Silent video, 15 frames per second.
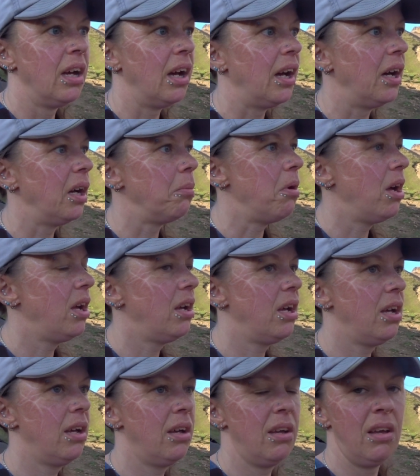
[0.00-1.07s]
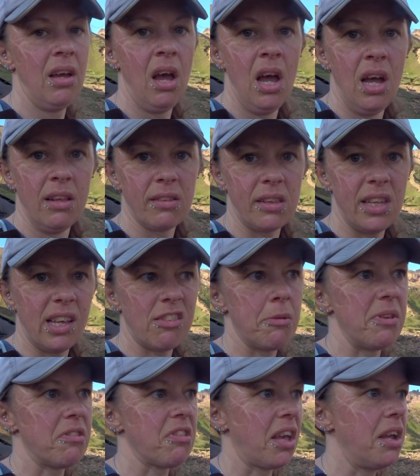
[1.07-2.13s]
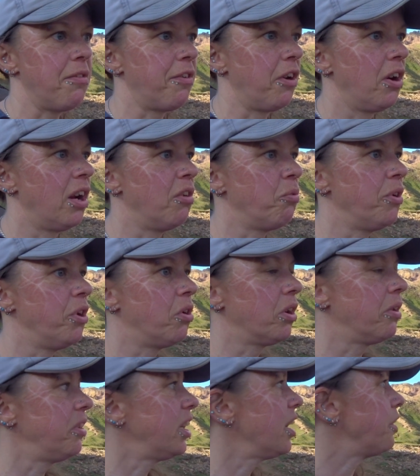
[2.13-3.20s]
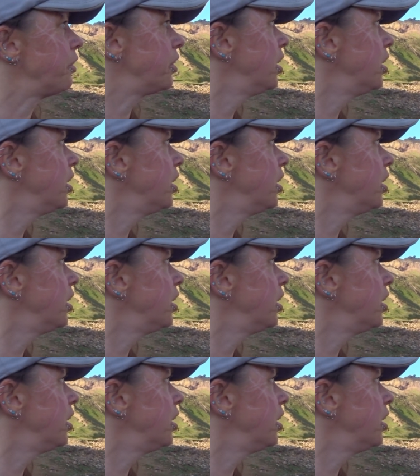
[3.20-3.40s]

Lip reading: I think it's a bit safer if we all go together,